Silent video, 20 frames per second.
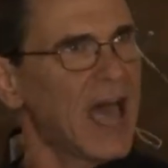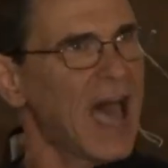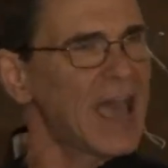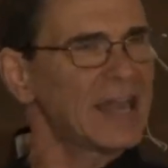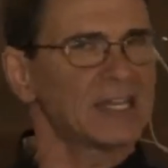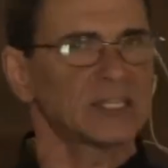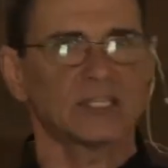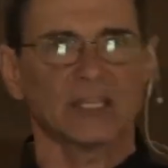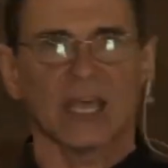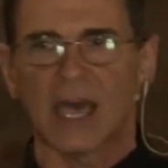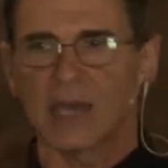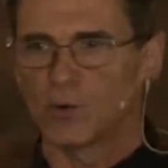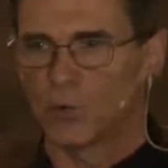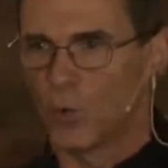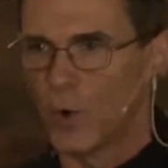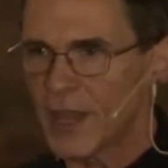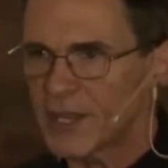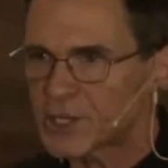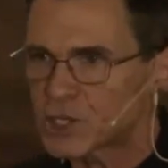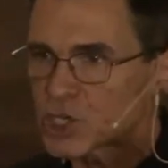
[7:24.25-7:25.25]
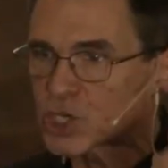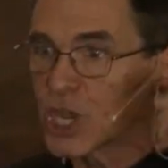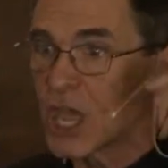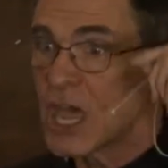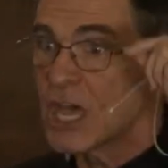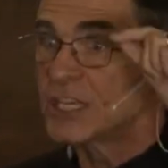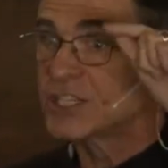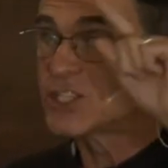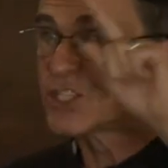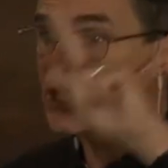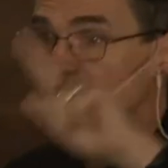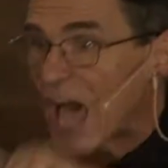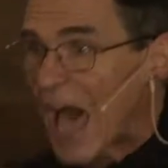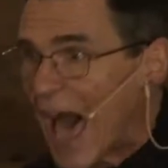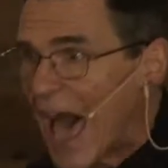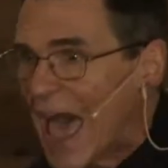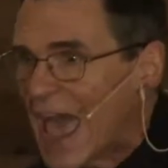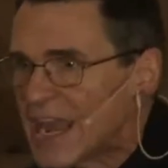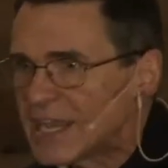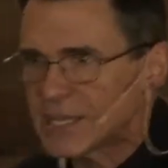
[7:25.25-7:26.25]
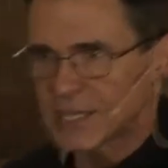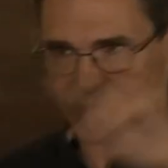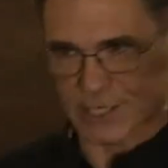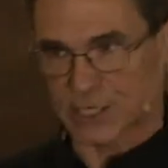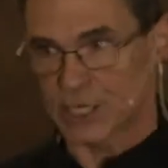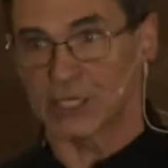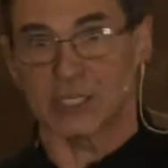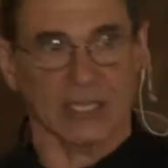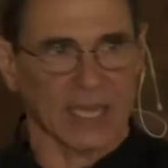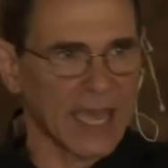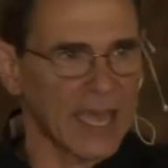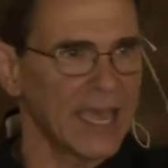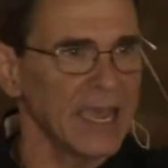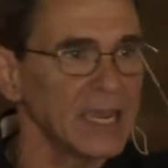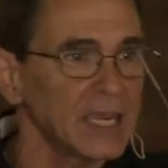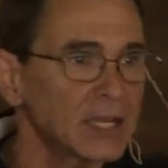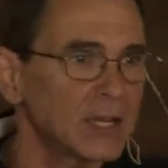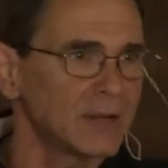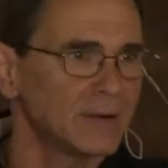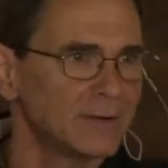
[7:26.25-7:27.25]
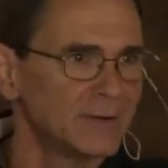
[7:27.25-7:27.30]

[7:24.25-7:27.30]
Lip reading: I decide which side to take.